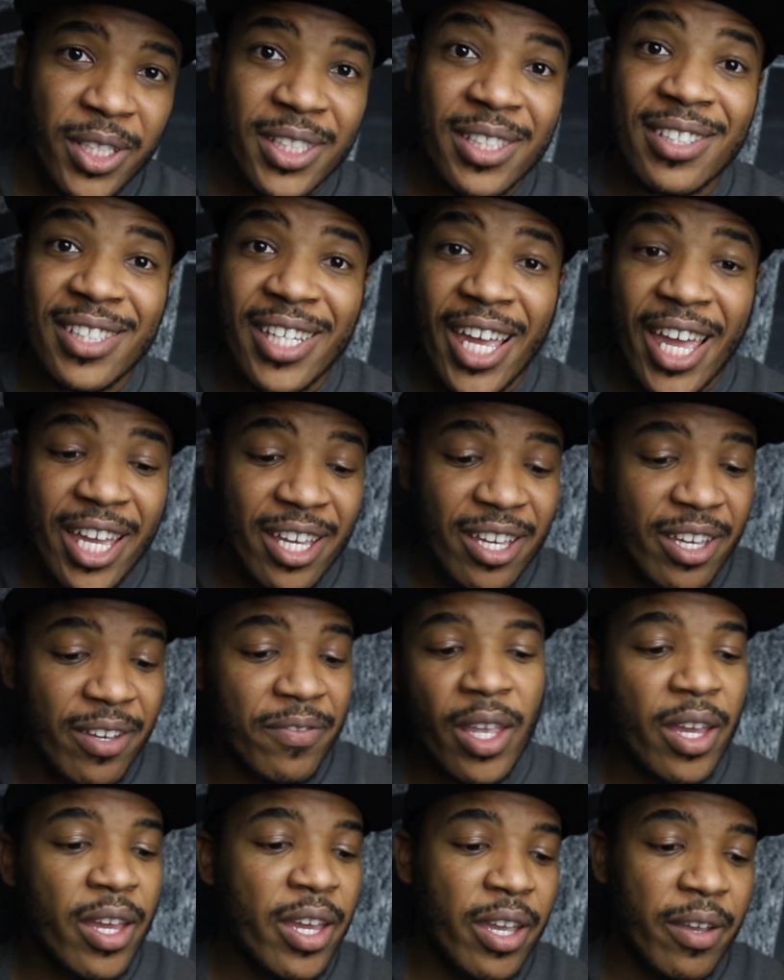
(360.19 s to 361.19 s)
is saying.
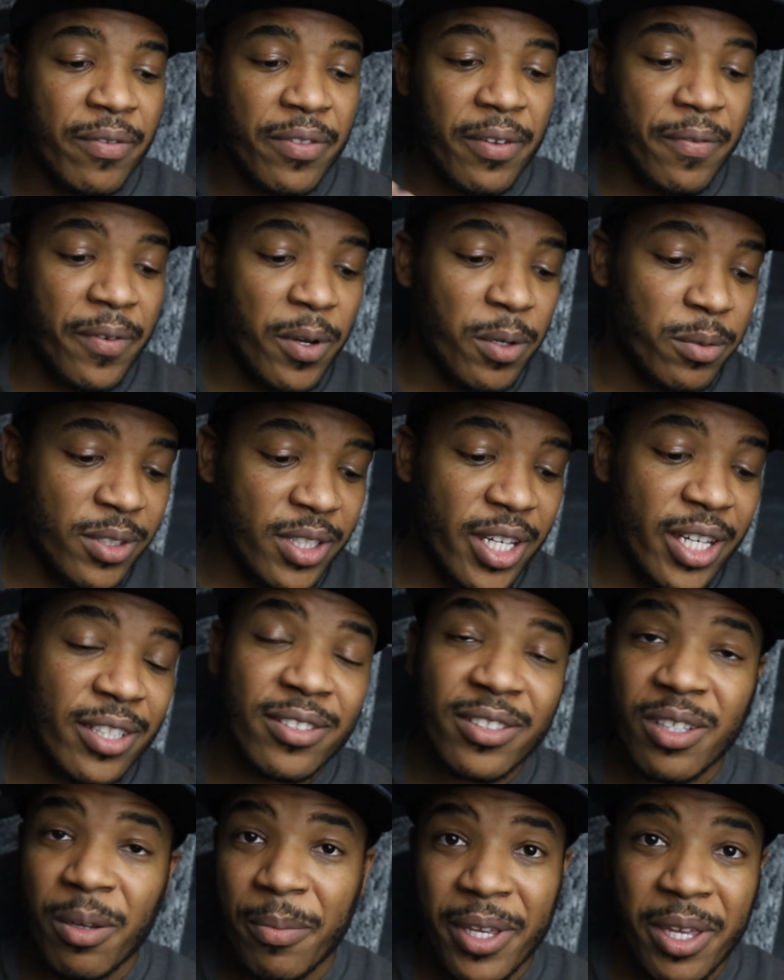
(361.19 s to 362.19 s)
If the phone says
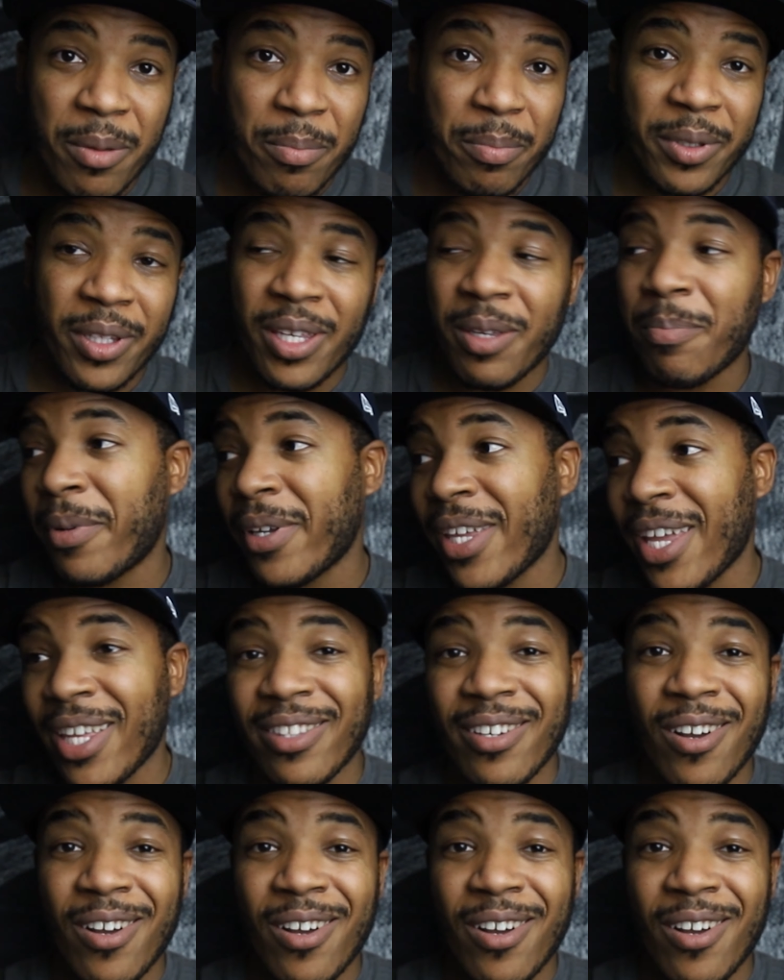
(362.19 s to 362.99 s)
summon complete, but yet